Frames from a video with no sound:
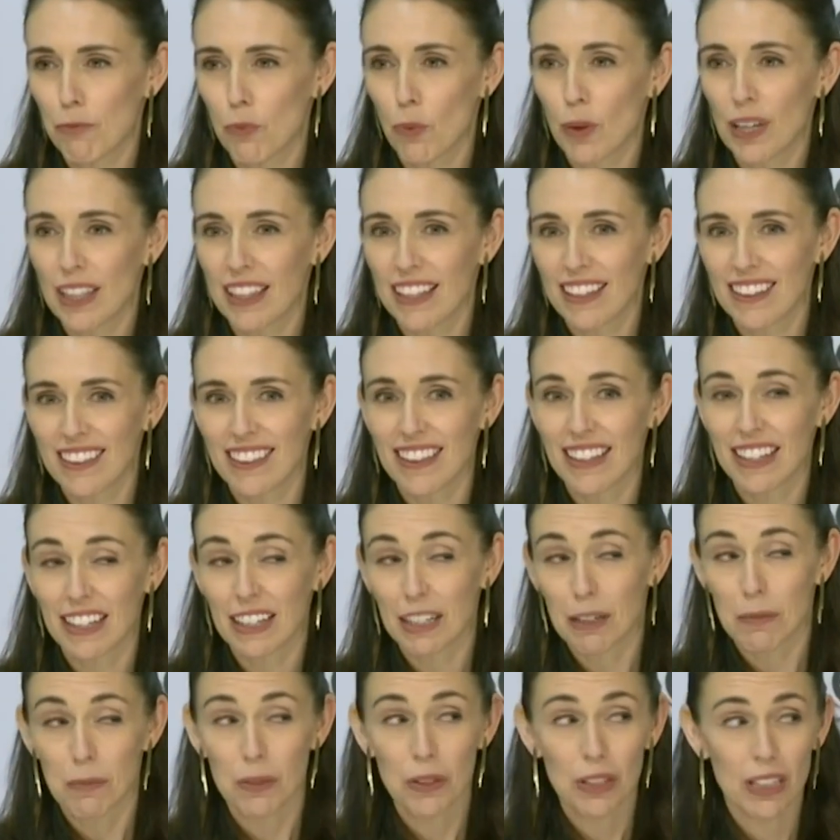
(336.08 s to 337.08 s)
within their
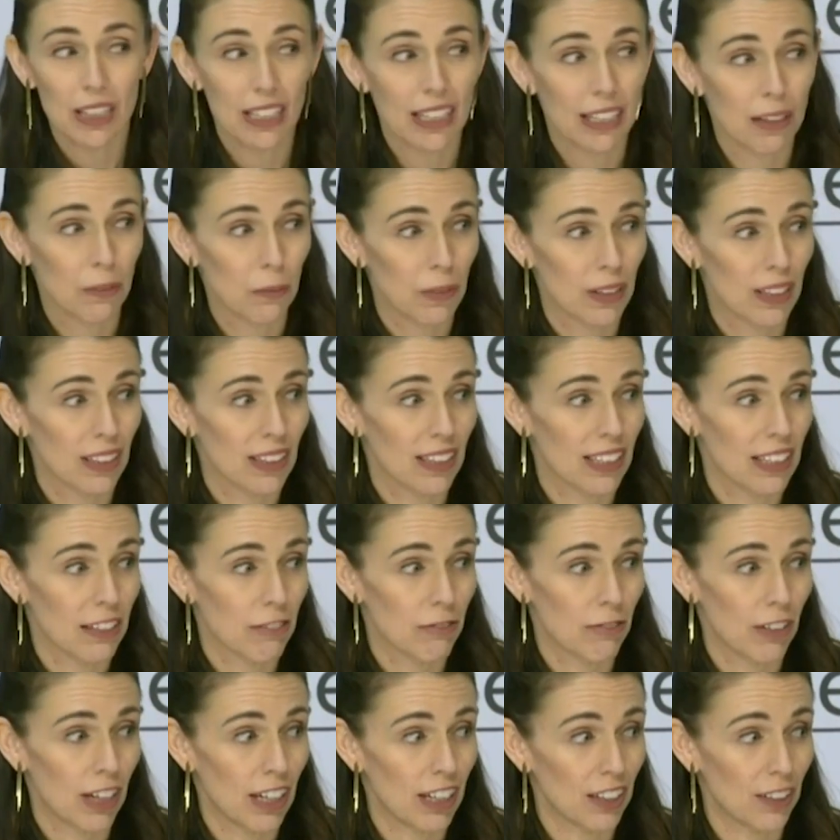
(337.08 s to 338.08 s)
community and within their
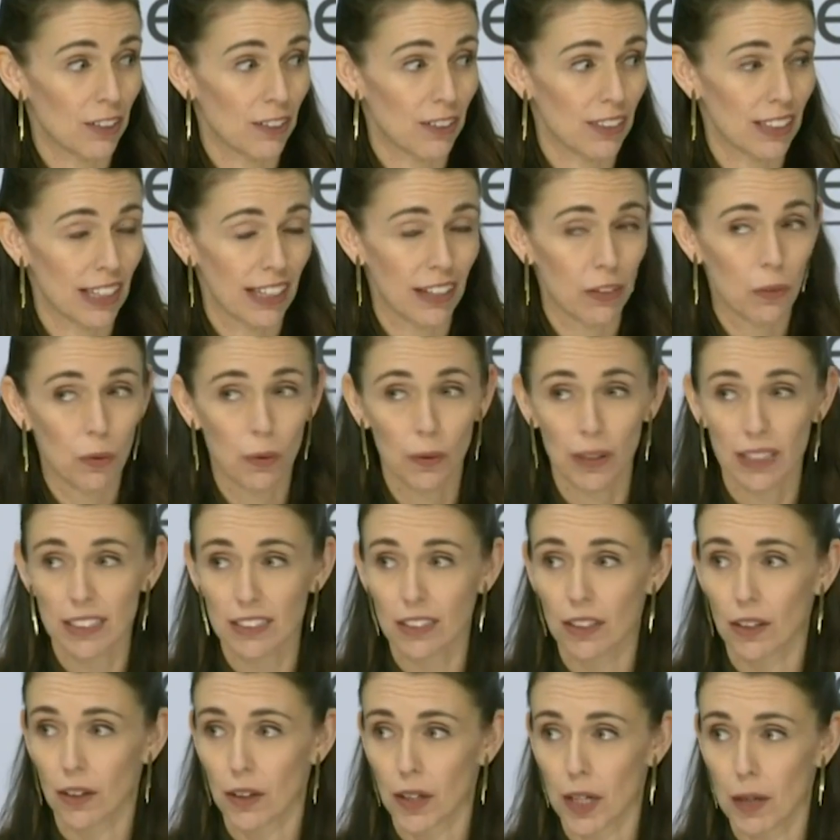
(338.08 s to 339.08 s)
whānau, and they
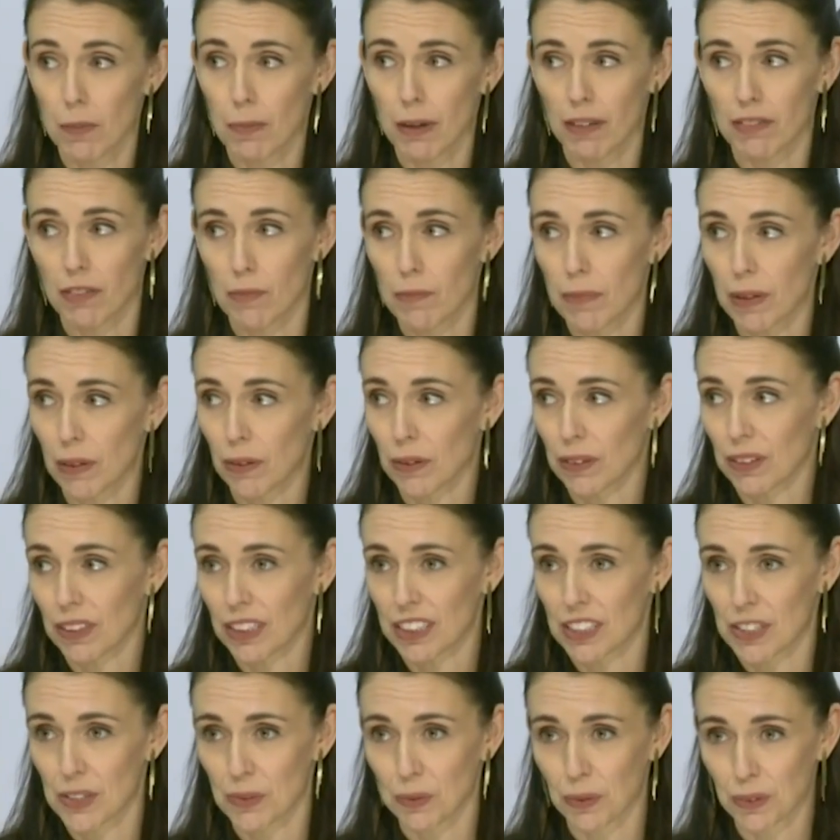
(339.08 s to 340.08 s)
always go above and beyond.
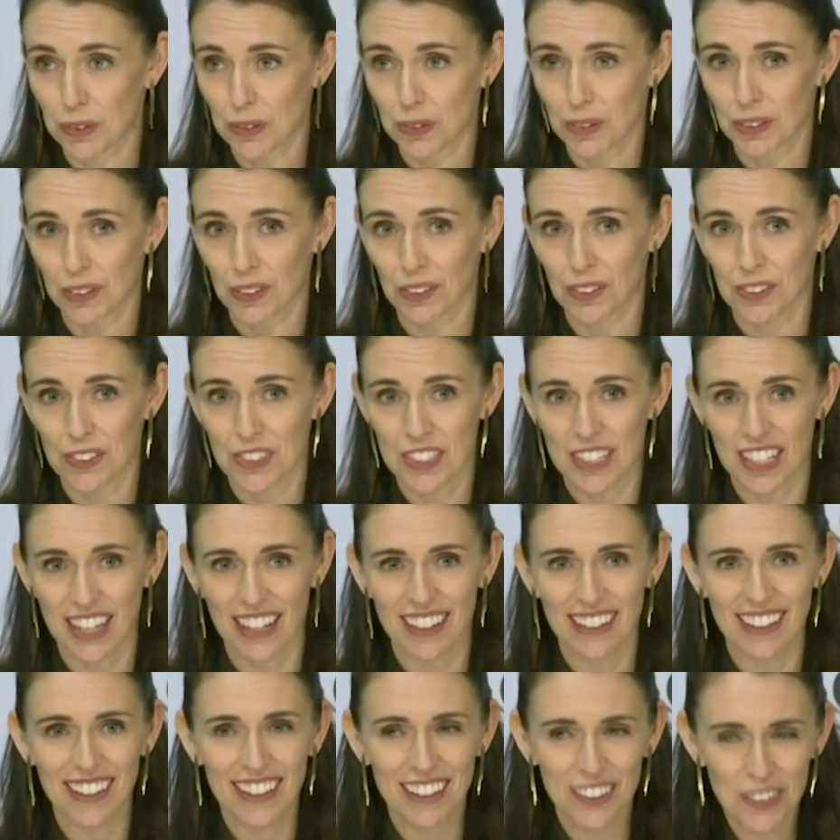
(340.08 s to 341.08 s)
I just want to acknowledge
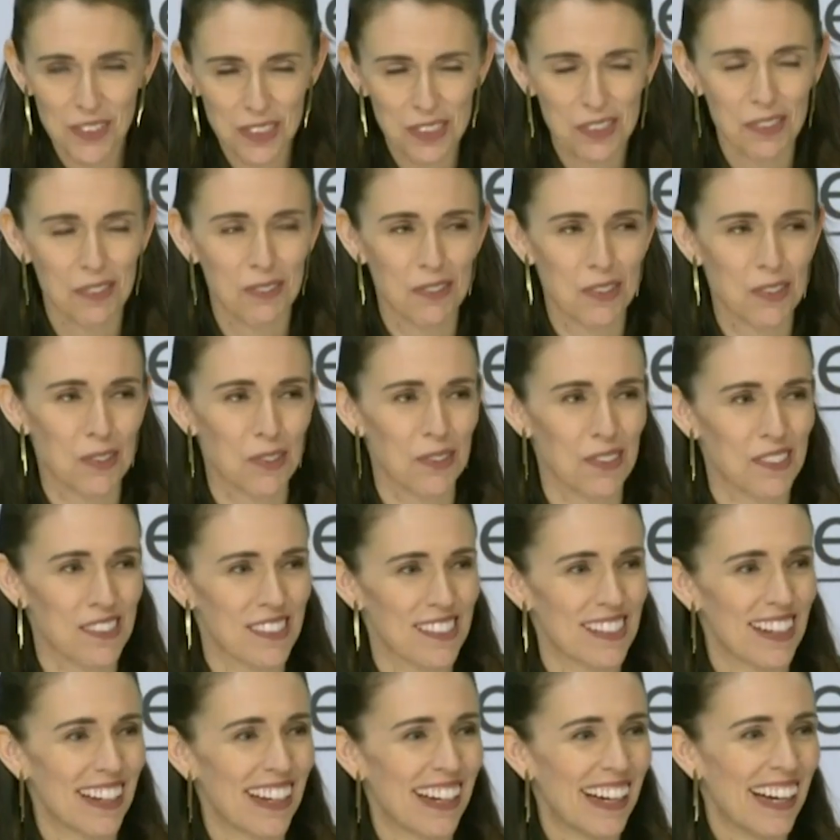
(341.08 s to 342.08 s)
that. And also, of
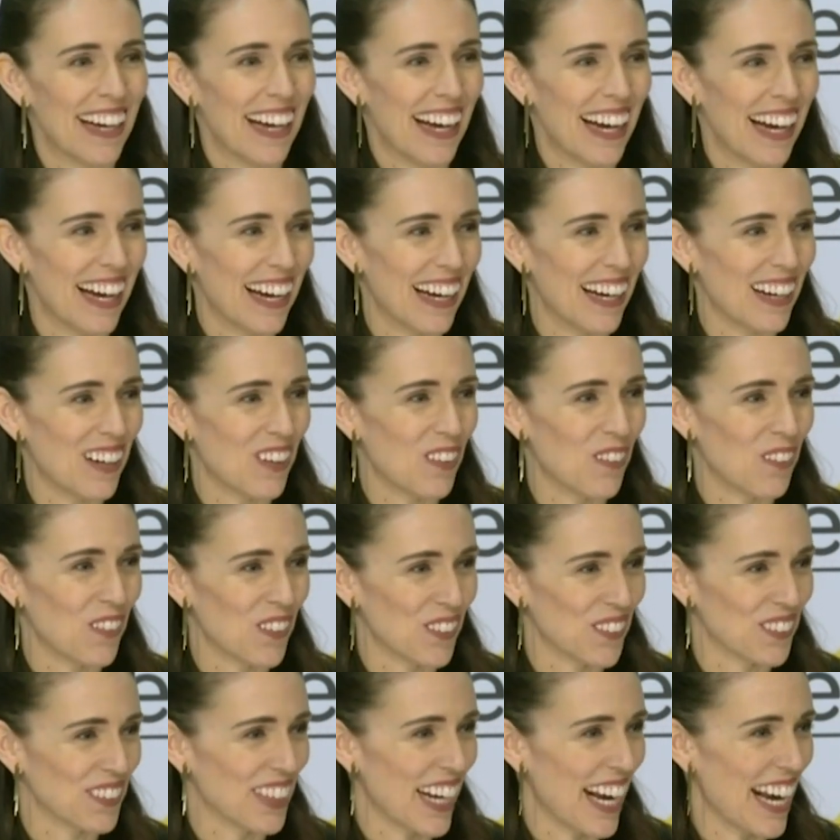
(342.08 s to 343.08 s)
course,
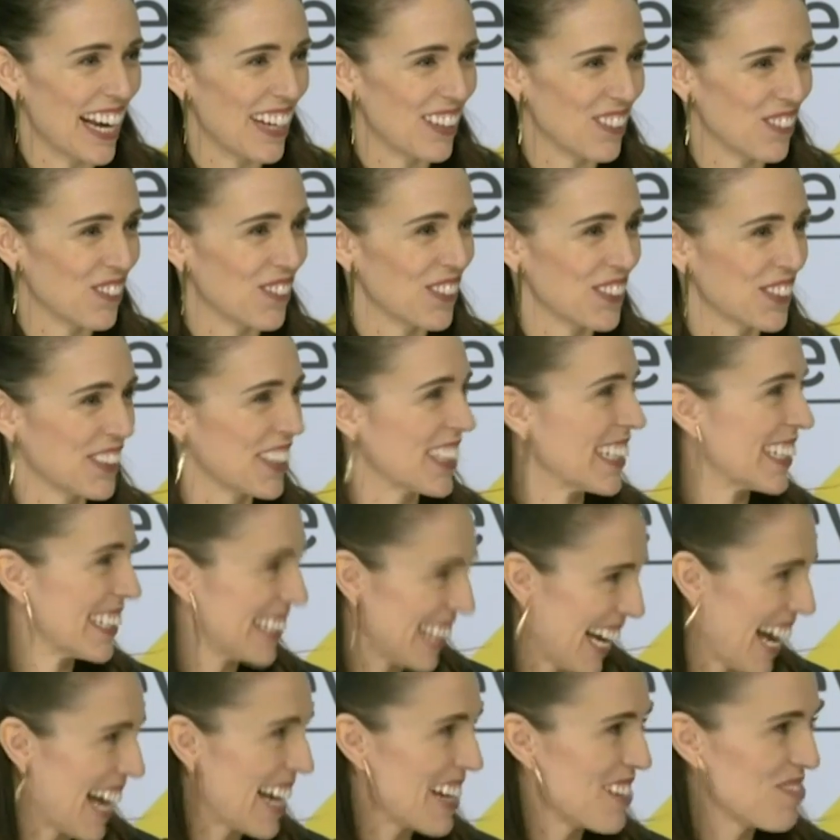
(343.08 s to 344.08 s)
World Hand Washing
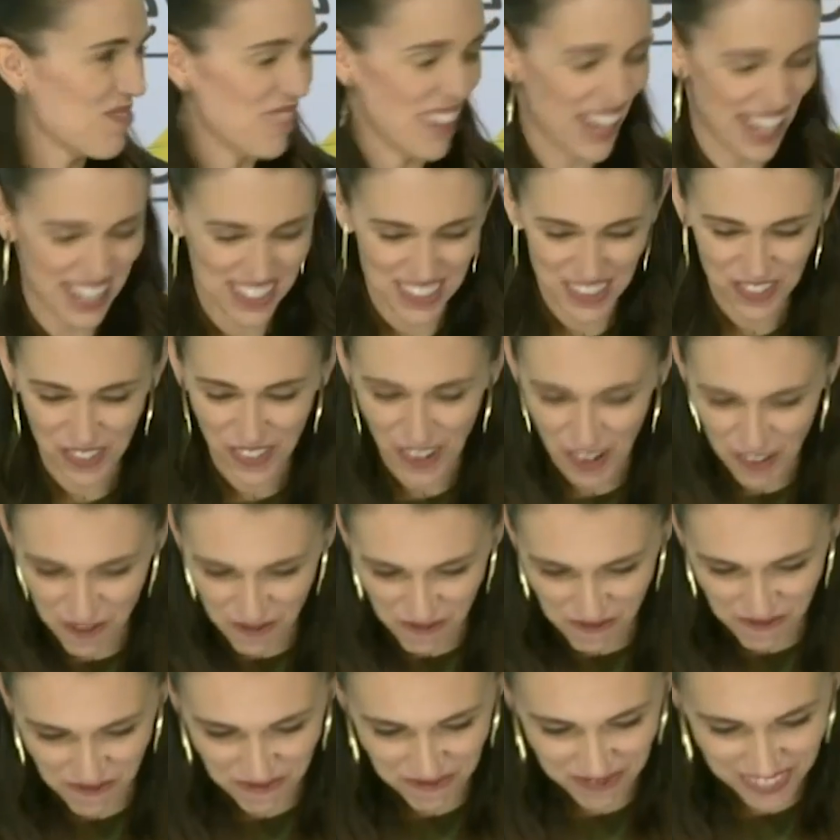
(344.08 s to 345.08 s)
Day as well.